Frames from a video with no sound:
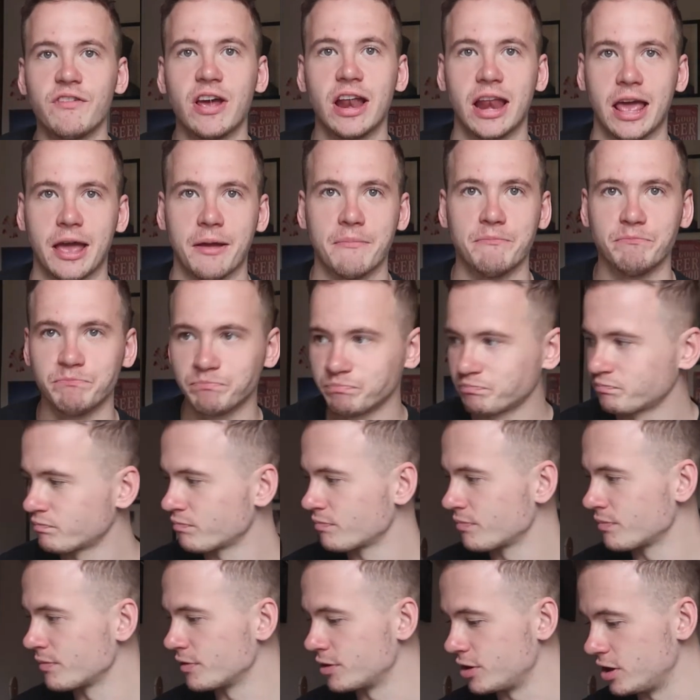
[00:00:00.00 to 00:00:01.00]
fillet.
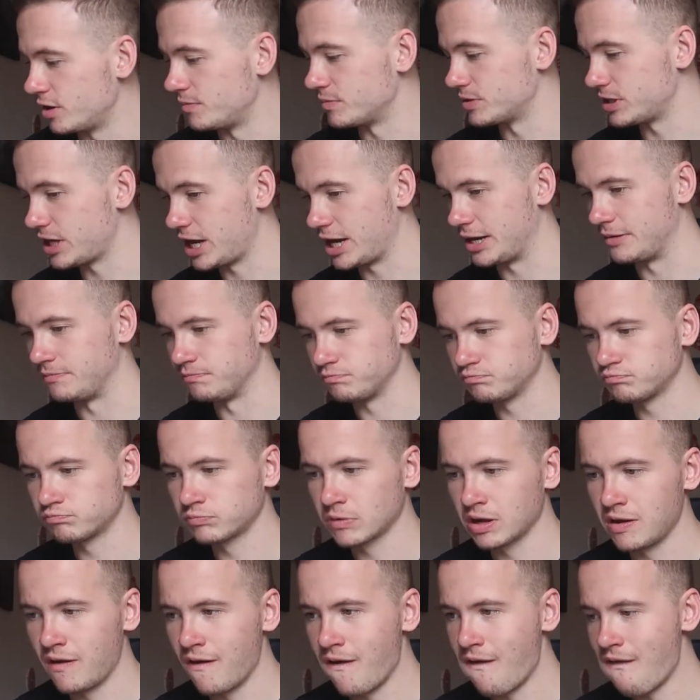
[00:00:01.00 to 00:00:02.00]
You know what I'm saying?
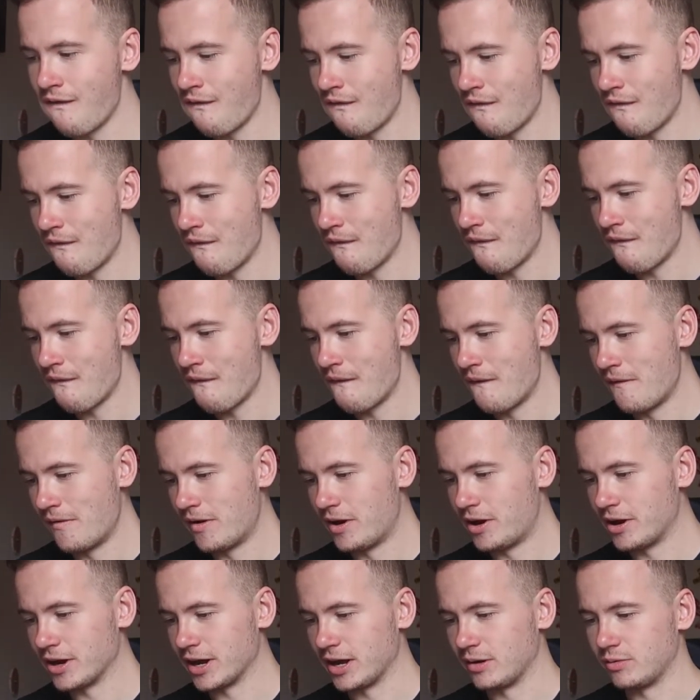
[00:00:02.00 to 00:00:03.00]

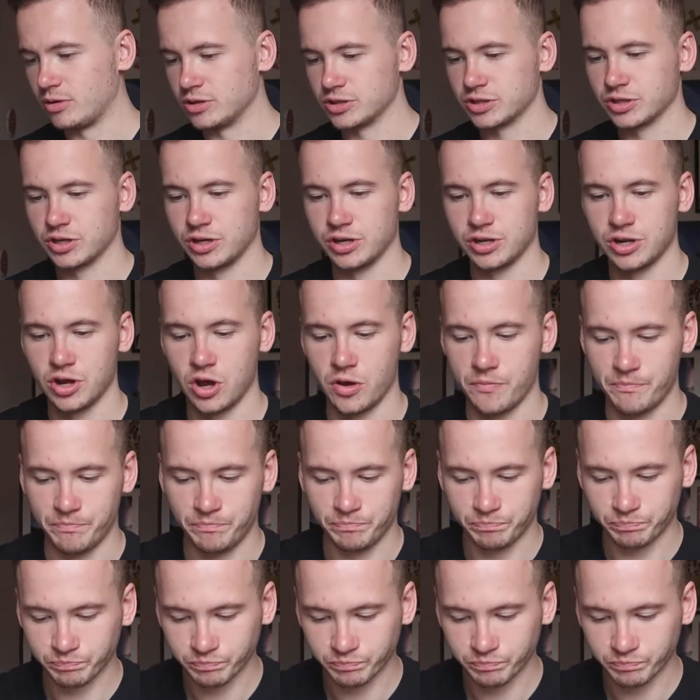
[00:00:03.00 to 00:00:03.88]
Oh, yeah. What was I going to do?